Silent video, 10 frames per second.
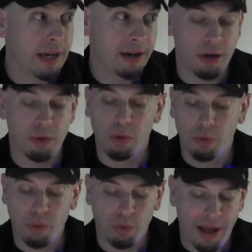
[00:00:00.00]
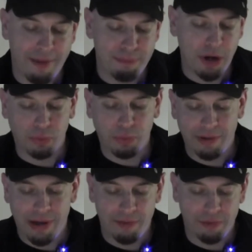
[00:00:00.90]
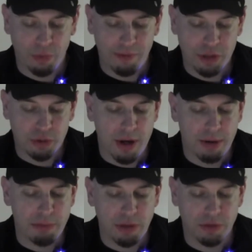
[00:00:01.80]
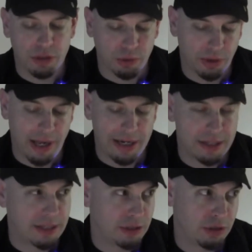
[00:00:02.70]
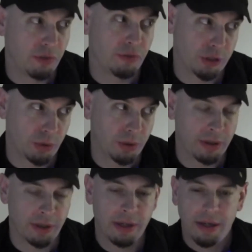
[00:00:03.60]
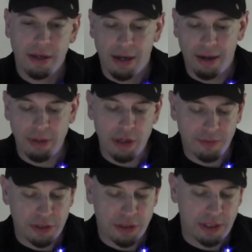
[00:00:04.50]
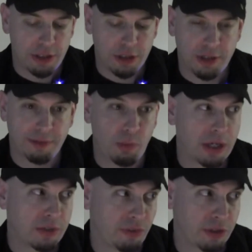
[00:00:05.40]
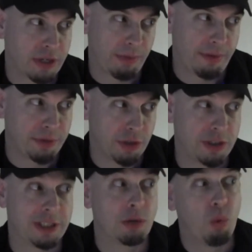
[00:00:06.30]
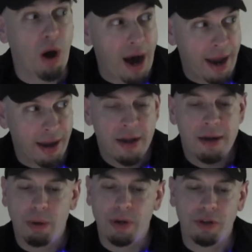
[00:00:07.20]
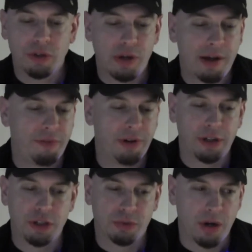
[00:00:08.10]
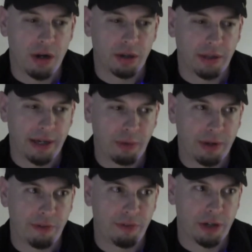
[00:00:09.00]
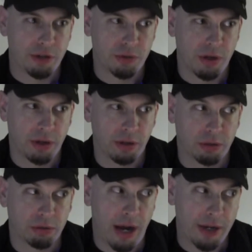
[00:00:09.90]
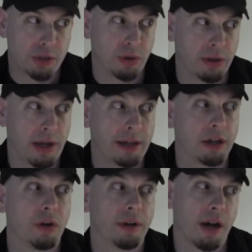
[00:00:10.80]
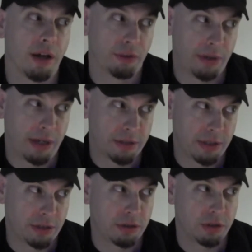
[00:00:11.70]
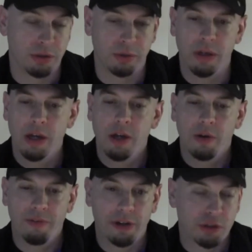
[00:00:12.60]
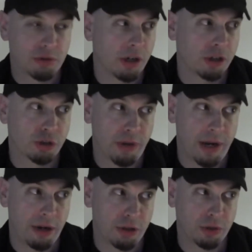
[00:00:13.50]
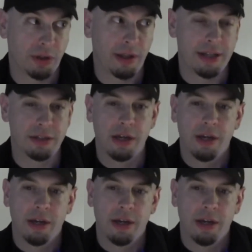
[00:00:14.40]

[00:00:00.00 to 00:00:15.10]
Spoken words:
No, we'll have both. We have a strong mutant storyline in season 2 for sure. Yeah. And you have to see. You just have to watch the first couple of episodes to see why. But we also have very strong, we have a very strong Karai storyline going on throughout season 2. We have very strong Shredder storylines.